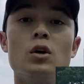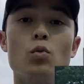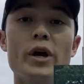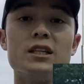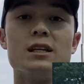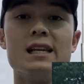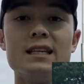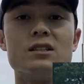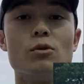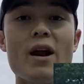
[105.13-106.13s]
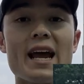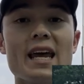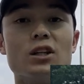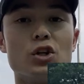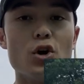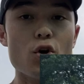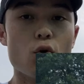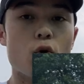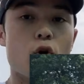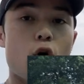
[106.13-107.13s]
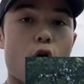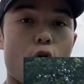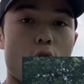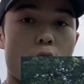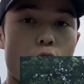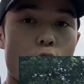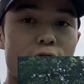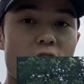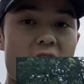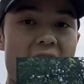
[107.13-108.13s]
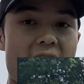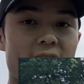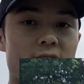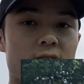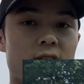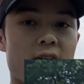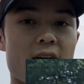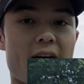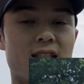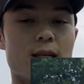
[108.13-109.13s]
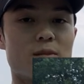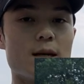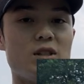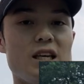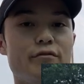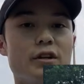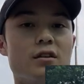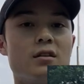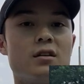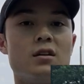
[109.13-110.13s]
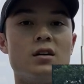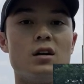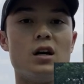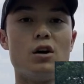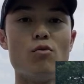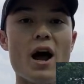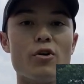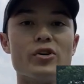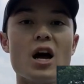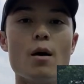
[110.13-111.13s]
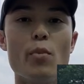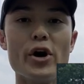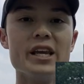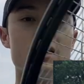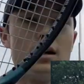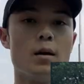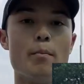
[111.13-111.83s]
which leads the racket to go over our head and sometimes even around our body